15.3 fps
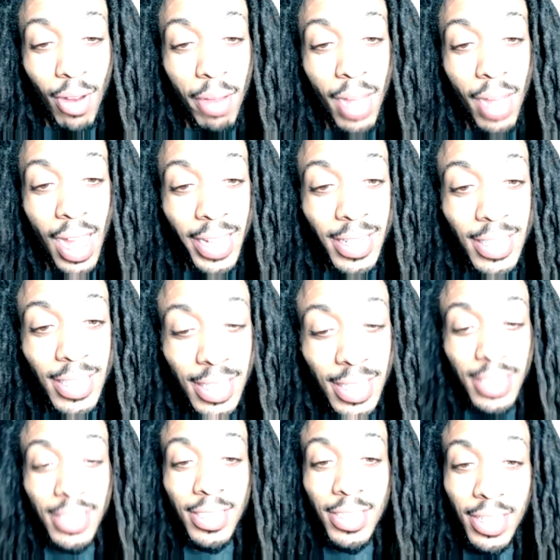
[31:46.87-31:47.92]
I'm high
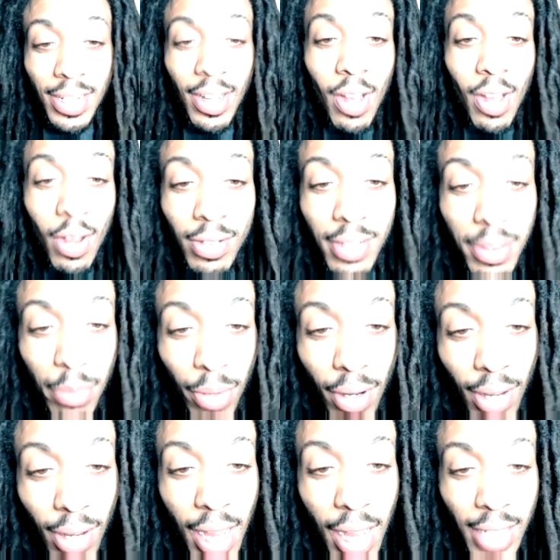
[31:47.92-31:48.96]
intent shit only, bro.
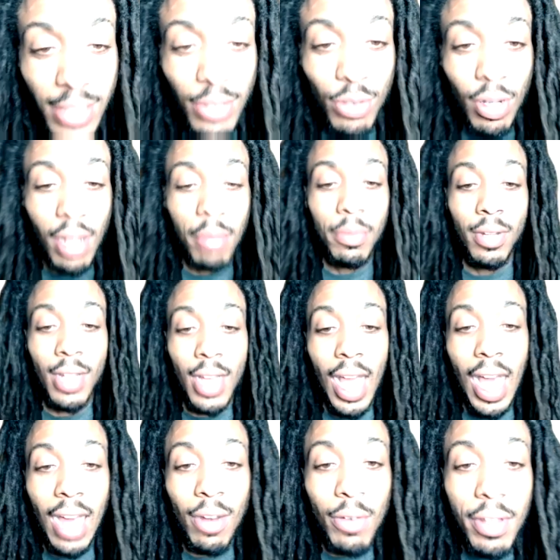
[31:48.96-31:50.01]
High drama.
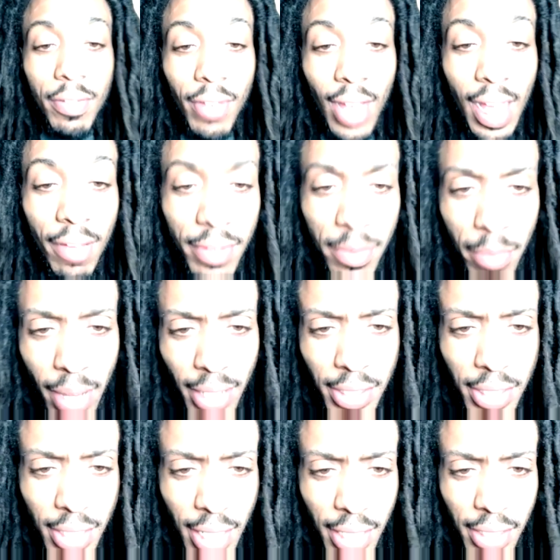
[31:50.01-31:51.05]
I don't even have an
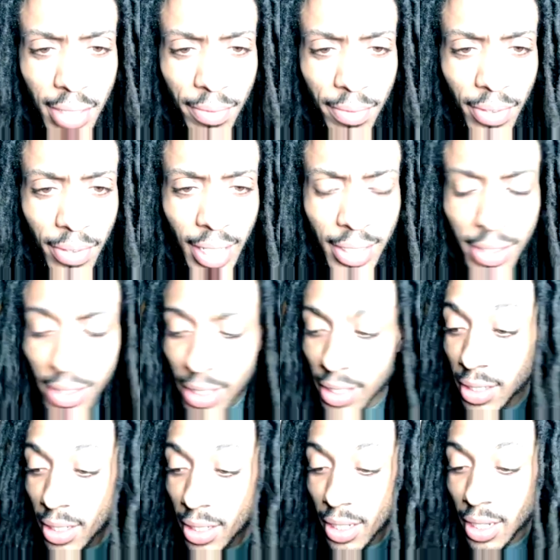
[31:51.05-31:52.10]
imagination for that shit.
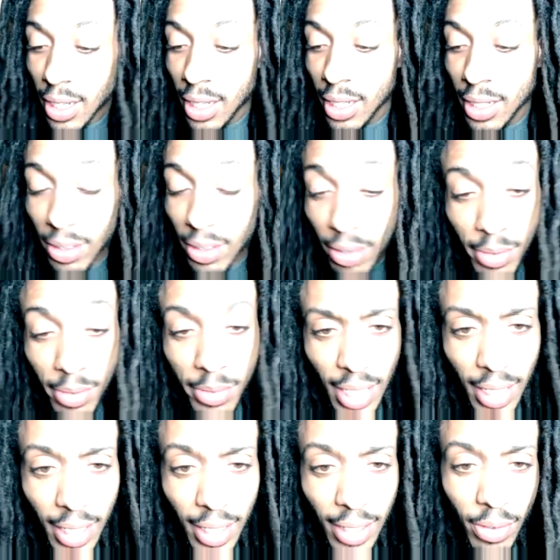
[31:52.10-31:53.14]
You know what I'm
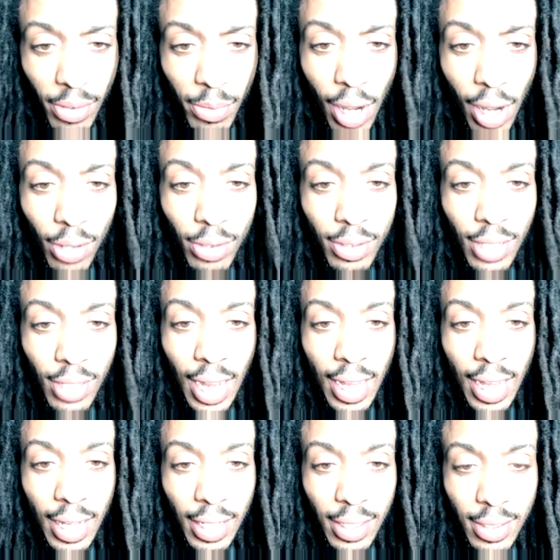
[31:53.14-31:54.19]
saying? On
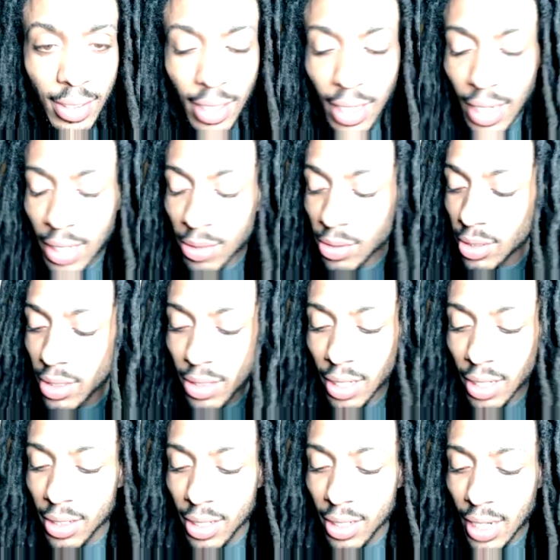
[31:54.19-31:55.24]
God, it was
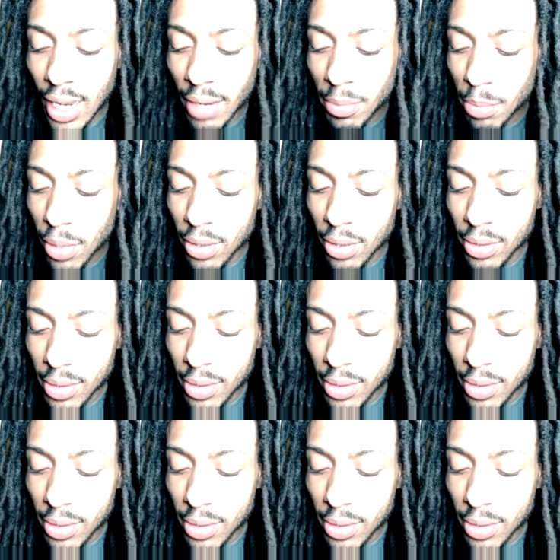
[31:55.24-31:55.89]
literally like, bro.